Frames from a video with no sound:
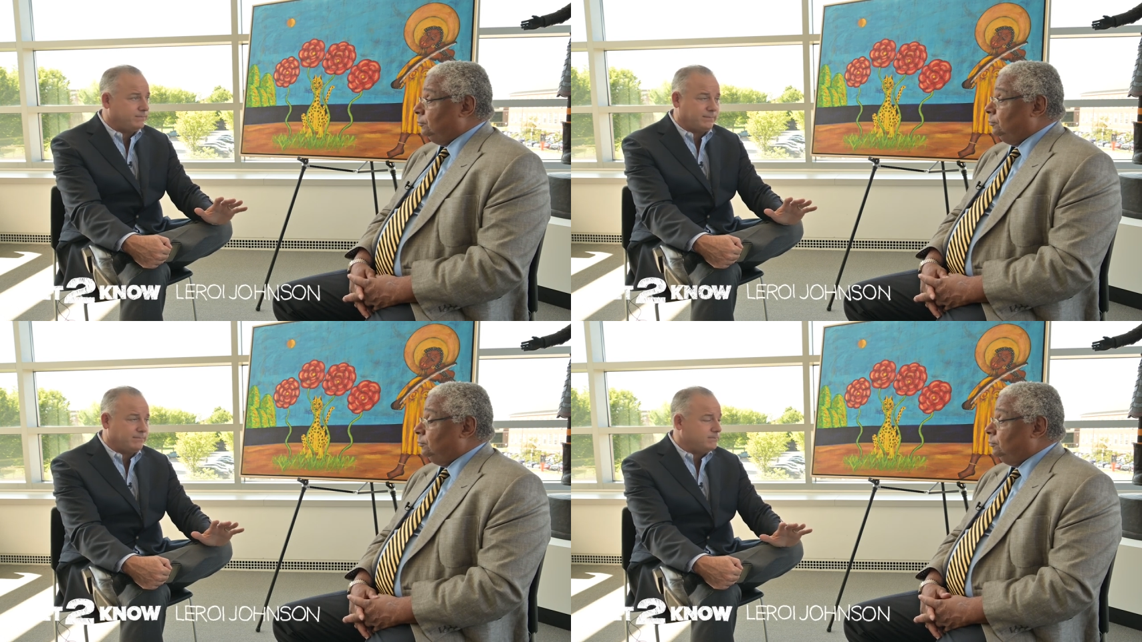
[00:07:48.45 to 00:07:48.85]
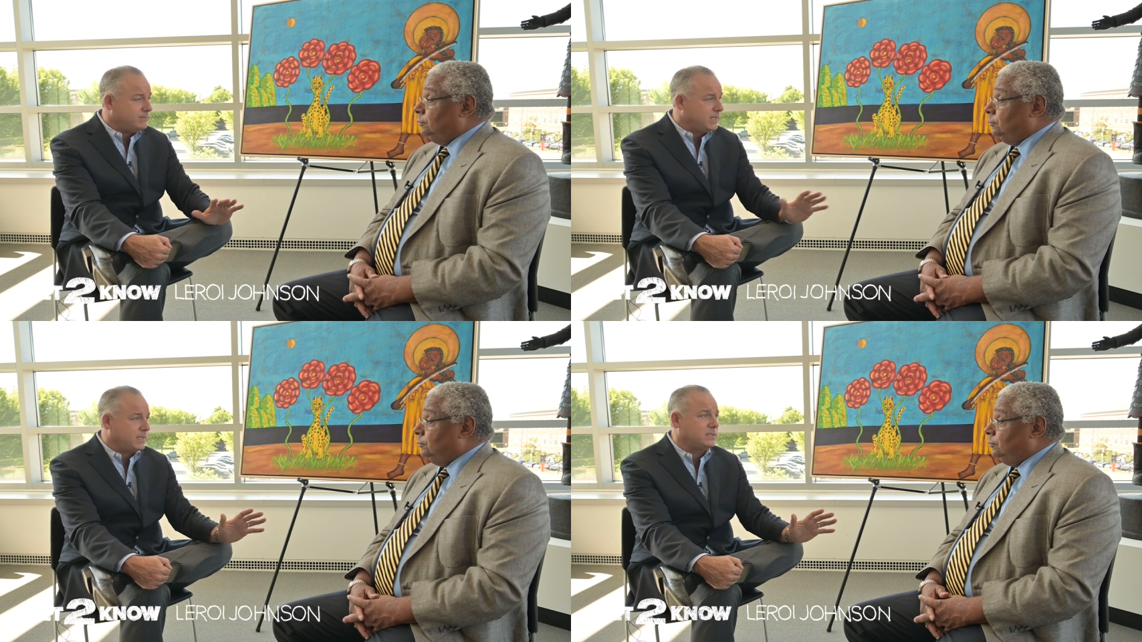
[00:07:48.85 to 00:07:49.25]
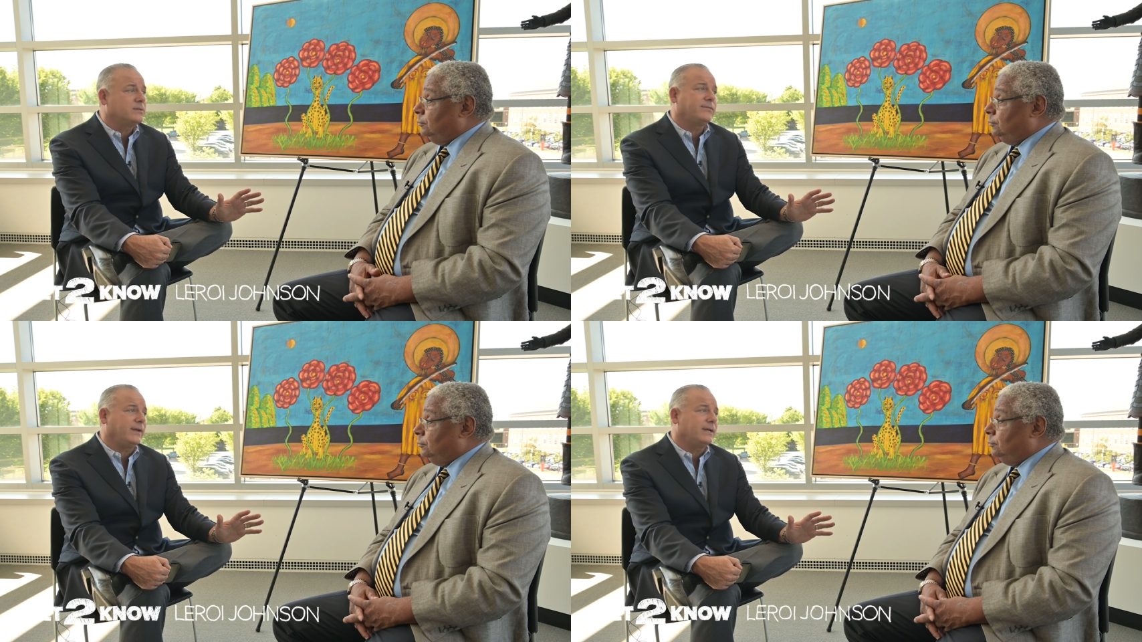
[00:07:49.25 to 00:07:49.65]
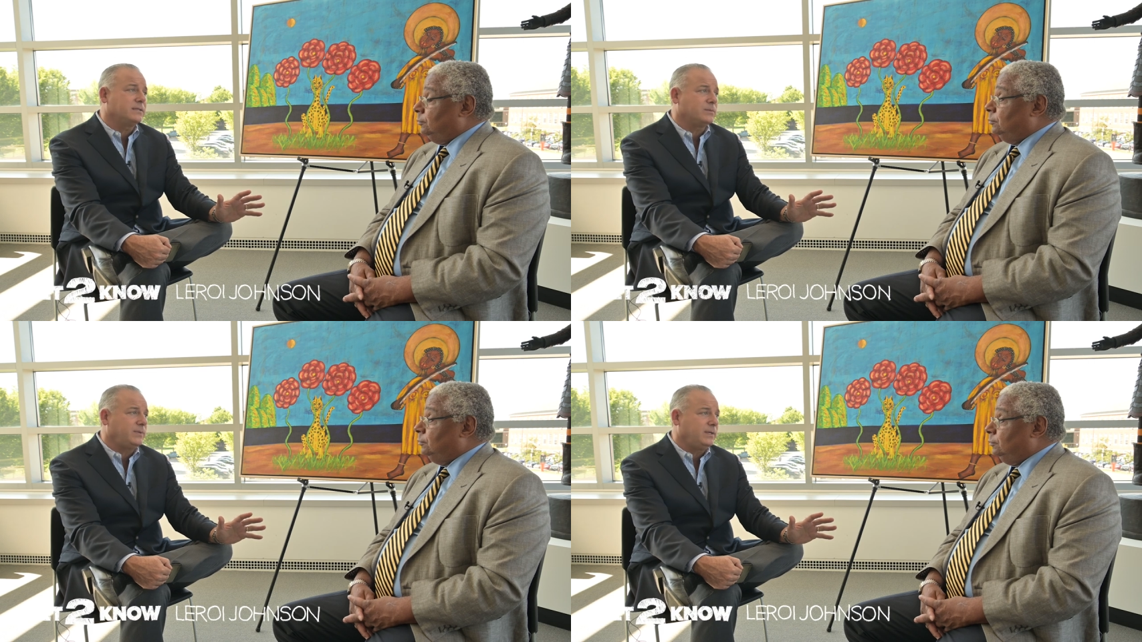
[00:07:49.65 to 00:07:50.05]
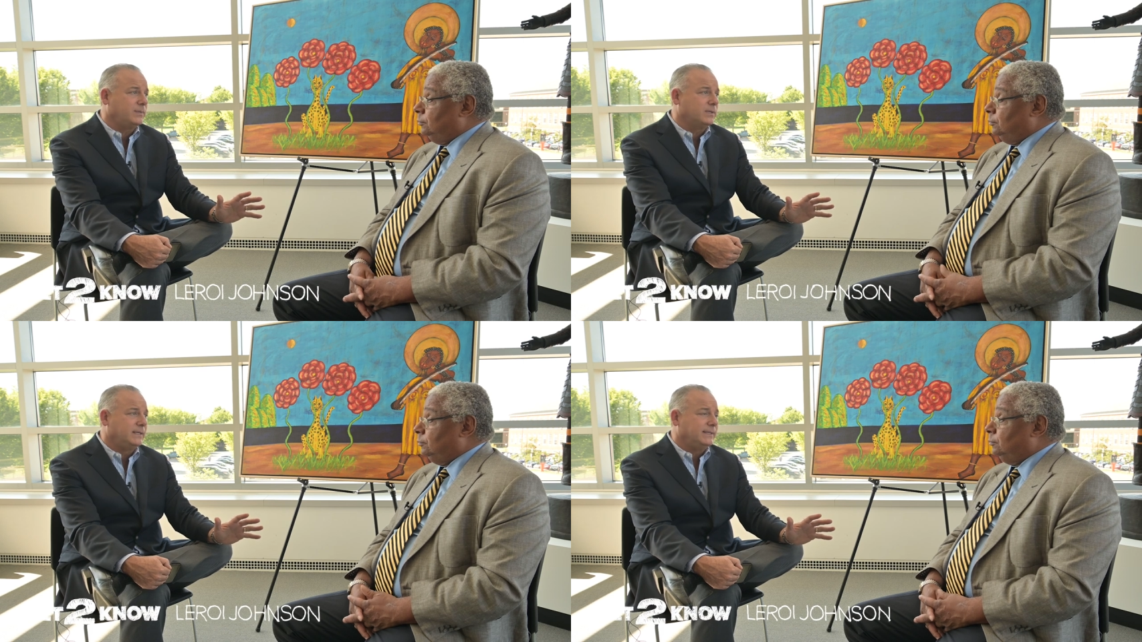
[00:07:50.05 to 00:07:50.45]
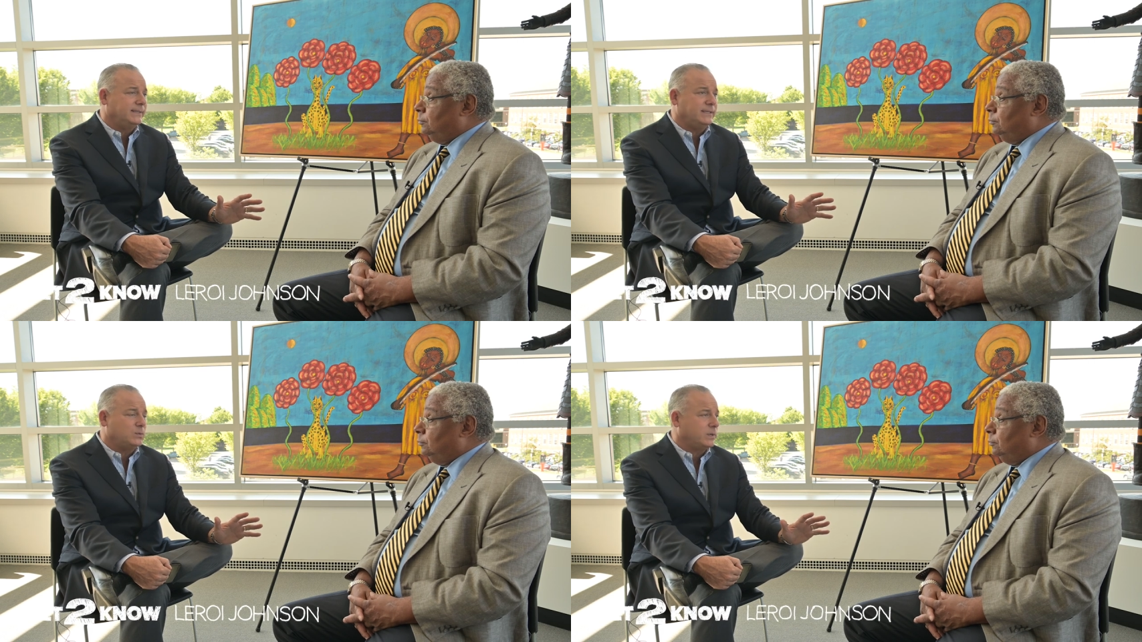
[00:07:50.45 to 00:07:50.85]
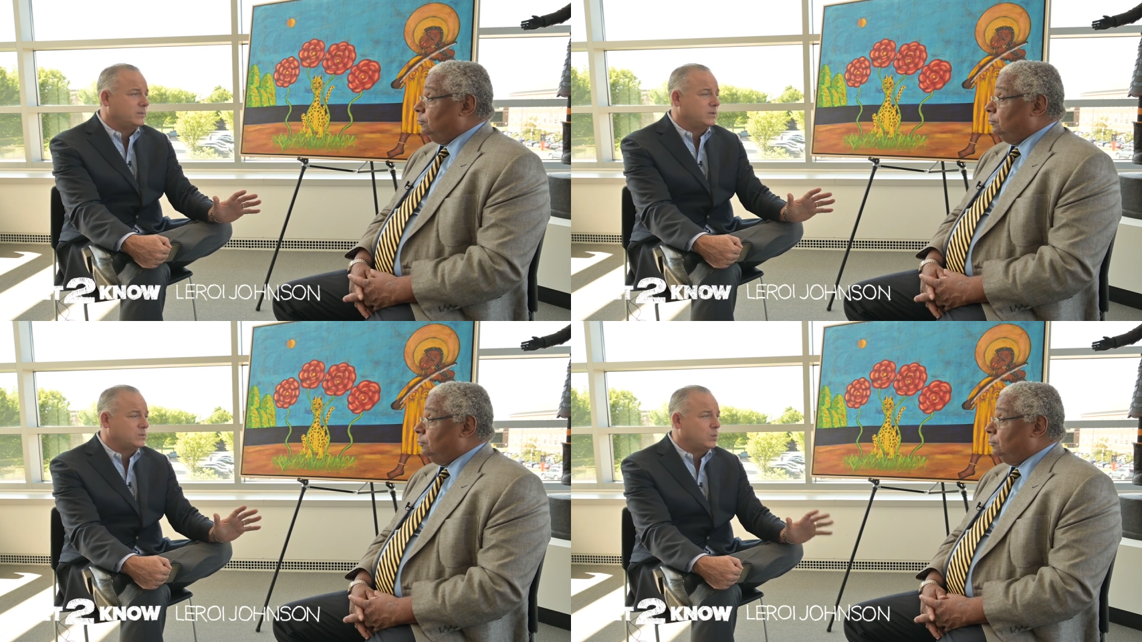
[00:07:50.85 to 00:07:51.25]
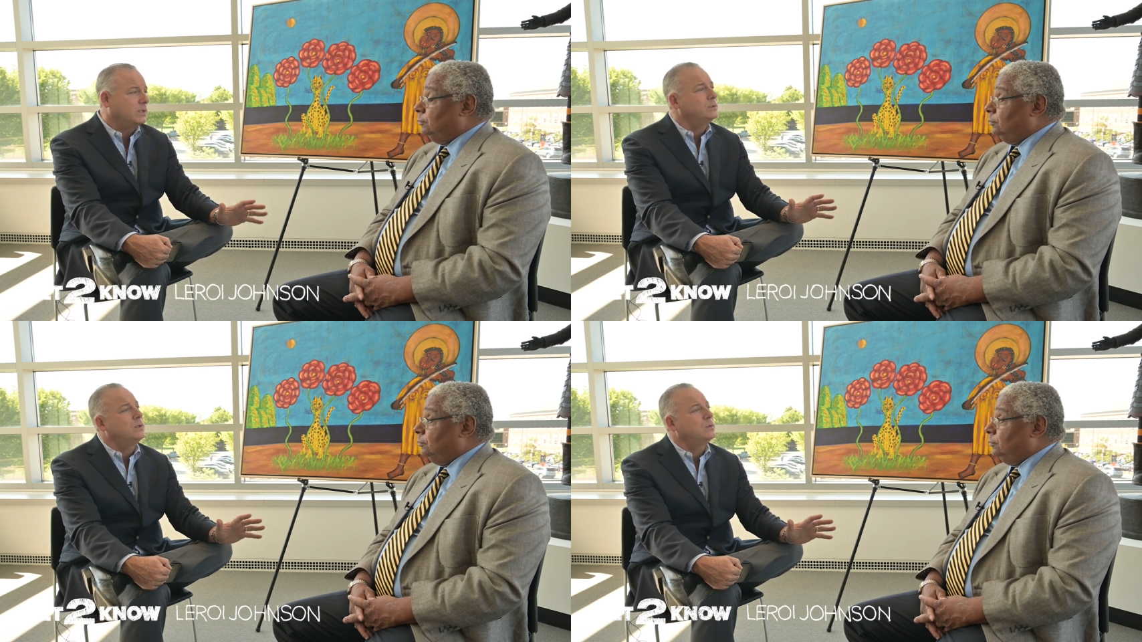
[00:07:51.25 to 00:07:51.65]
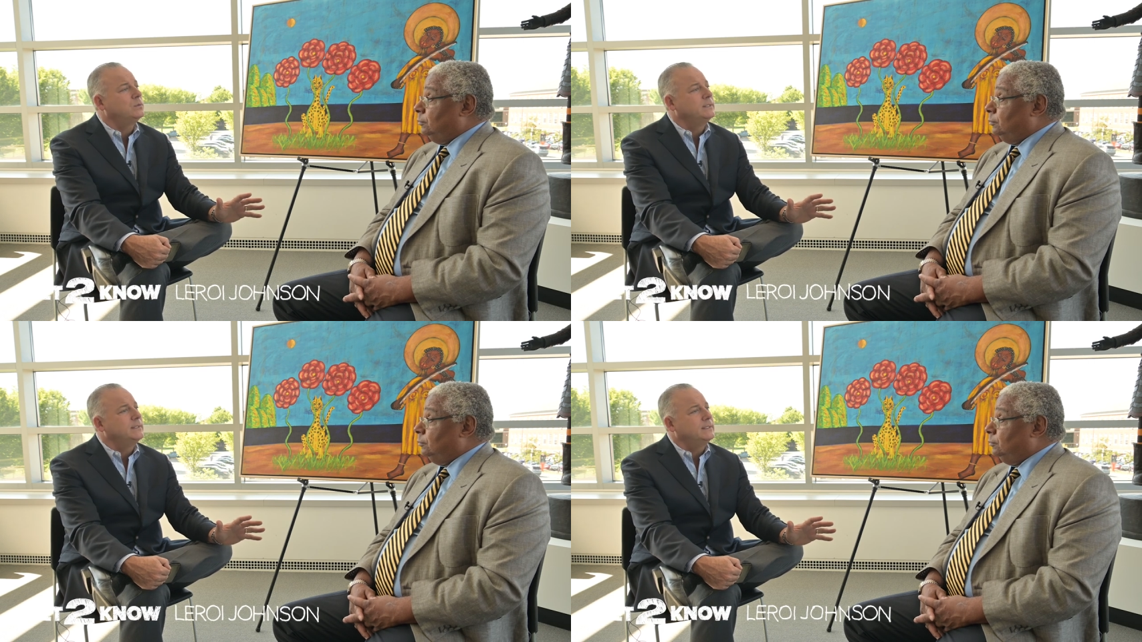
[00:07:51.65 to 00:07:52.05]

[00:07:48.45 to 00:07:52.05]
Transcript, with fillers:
Speaker 1: millions of fans and people. He's one of the most well known